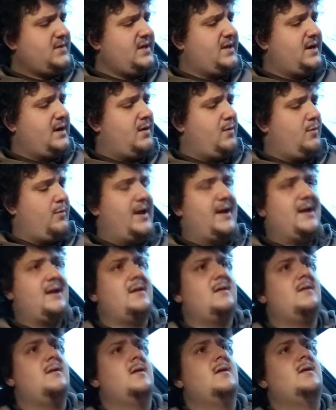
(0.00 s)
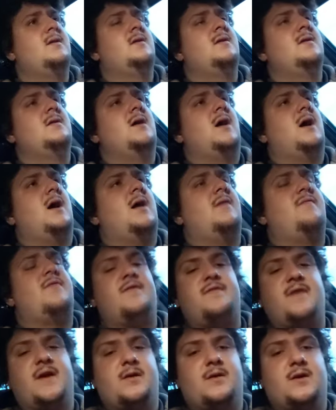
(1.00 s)
you know, when... if
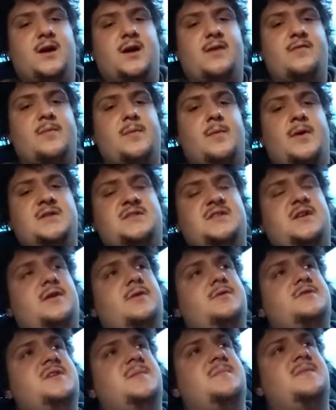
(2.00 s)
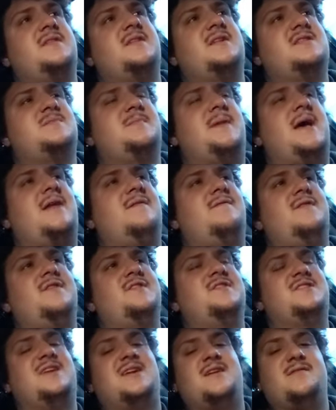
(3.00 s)
the federal government wants to do something that's bad for
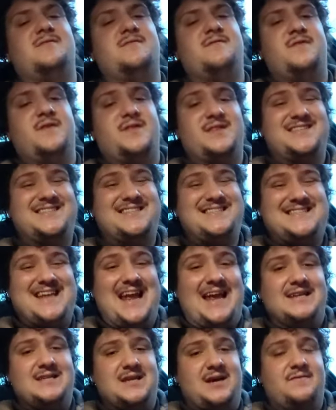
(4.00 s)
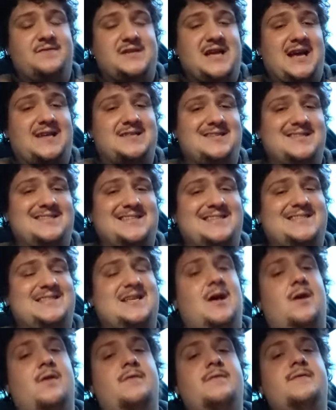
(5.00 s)
the state of Texas
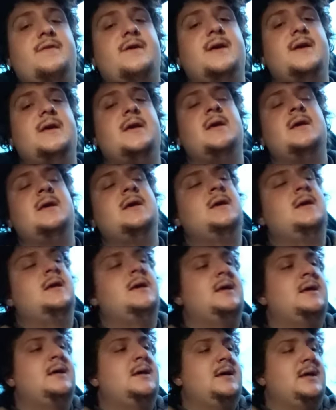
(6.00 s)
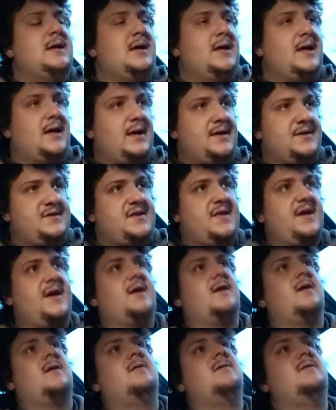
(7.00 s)
itself, he's
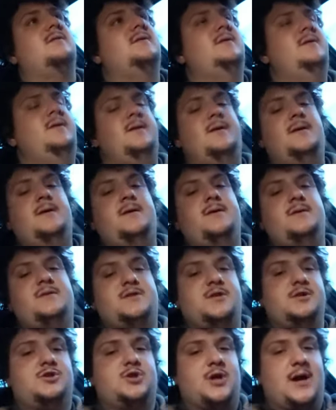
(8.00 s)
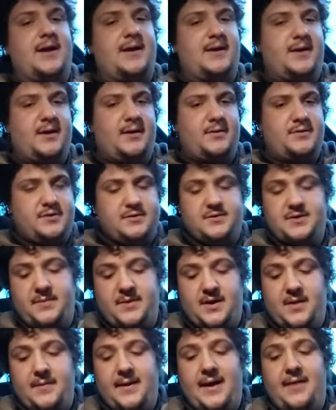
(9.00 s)
there to try to, you know, do
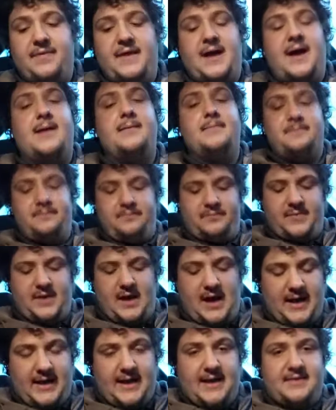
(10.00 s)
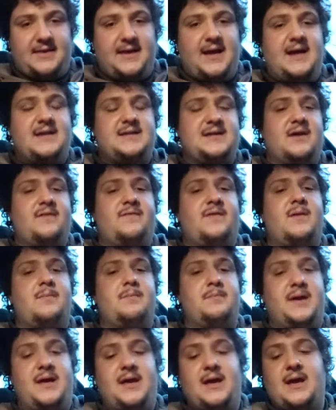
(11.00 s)
something about that. I get the idea of
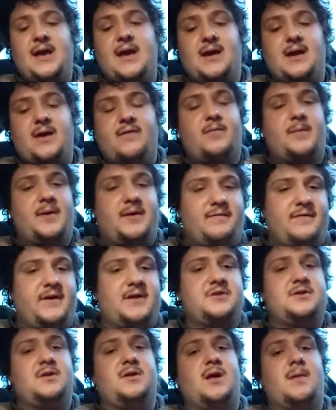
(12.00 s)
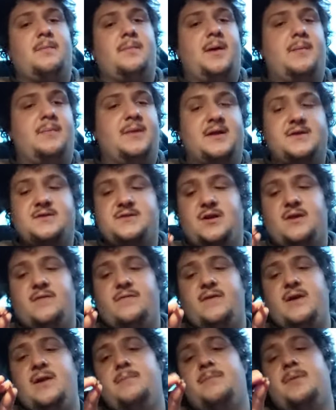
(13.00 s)
him being a government official, a public
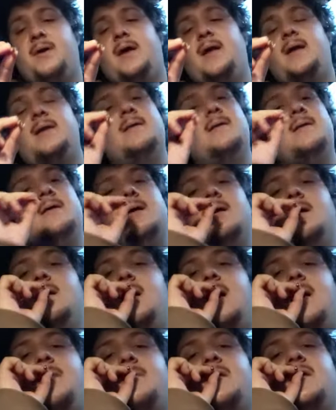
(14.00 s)
servant, but, I